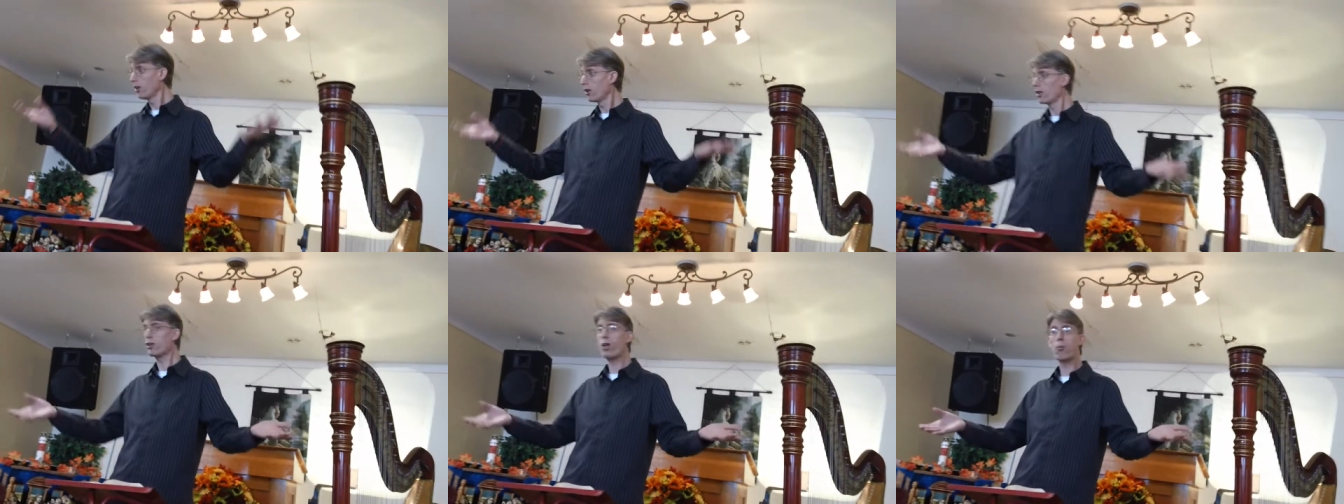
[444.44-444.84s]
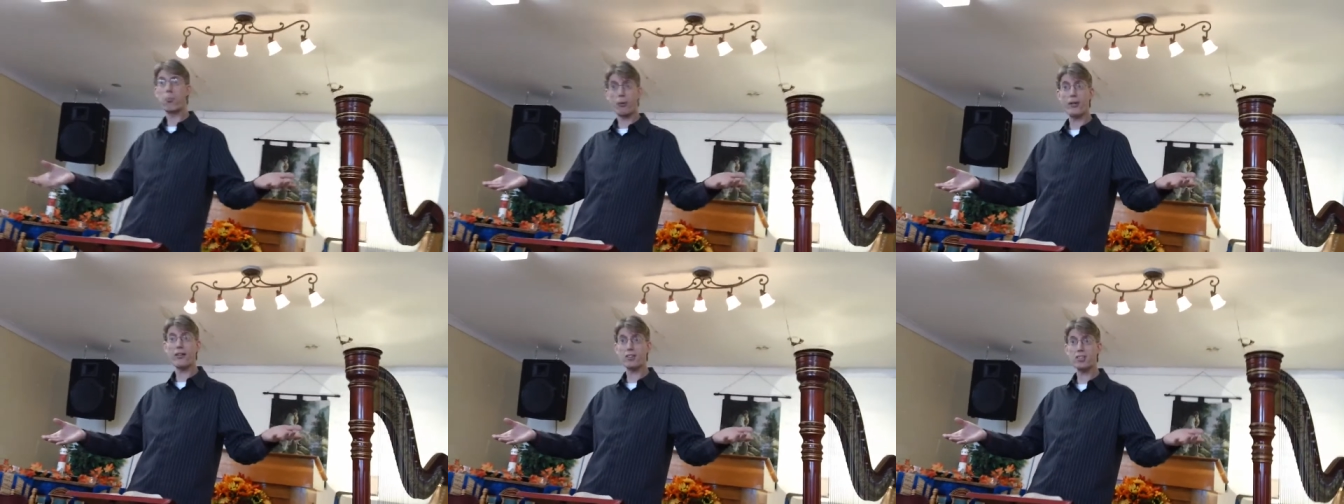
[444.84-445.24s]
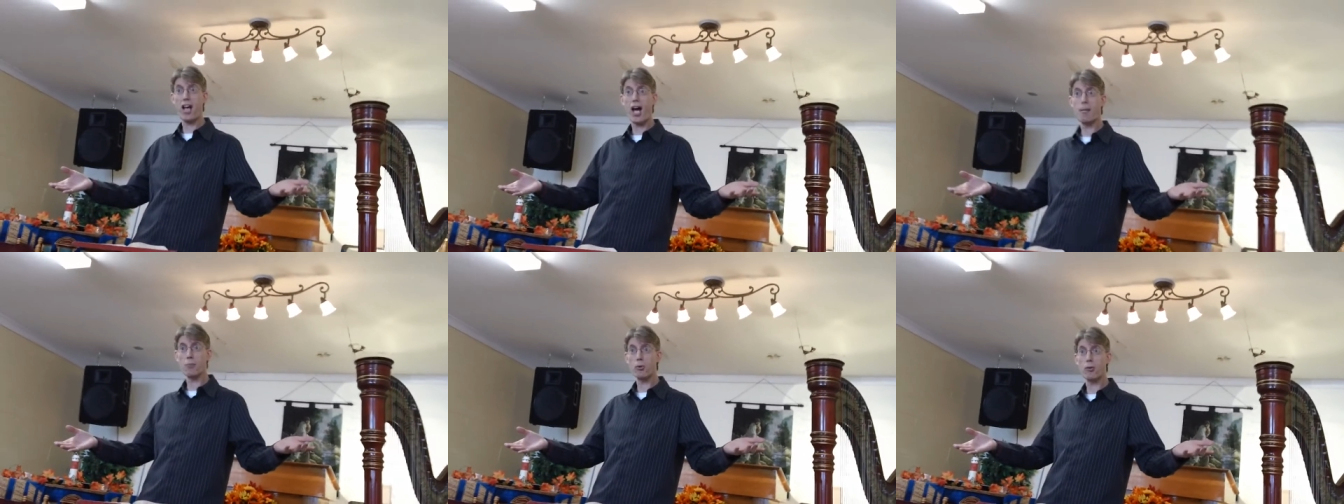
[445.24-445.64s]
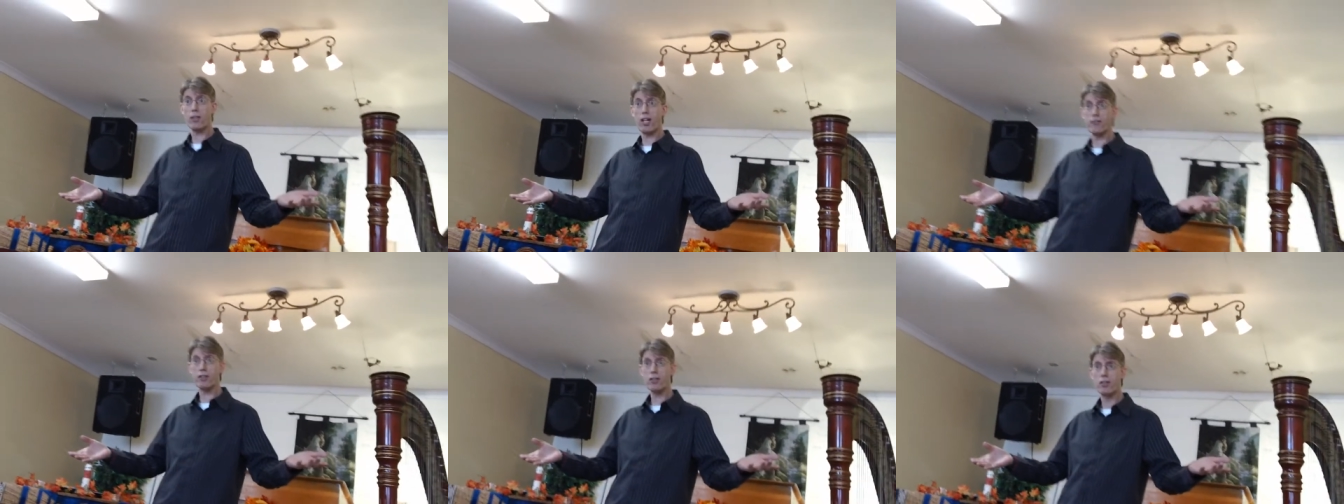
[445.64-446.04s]
you know, prayer time or
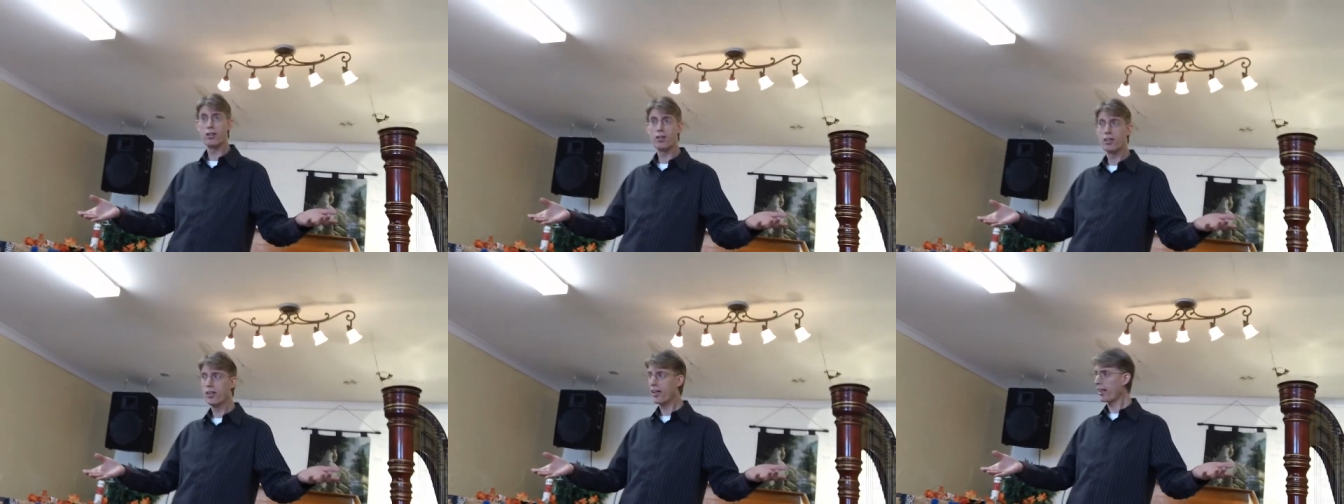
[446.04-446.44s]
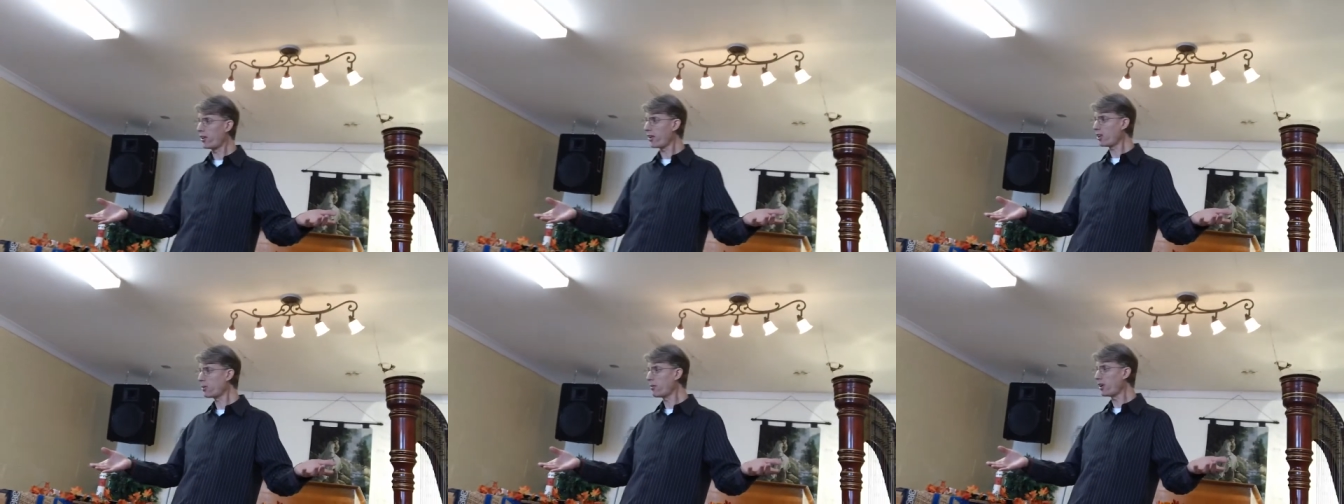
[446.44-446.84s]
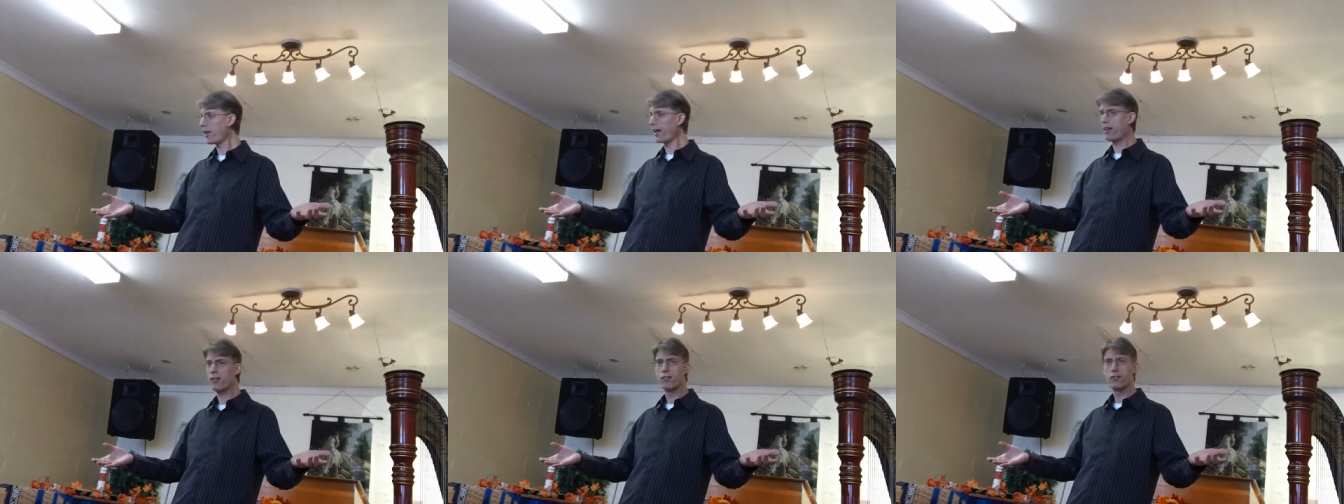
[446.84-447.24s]
whatever. He looked at me like,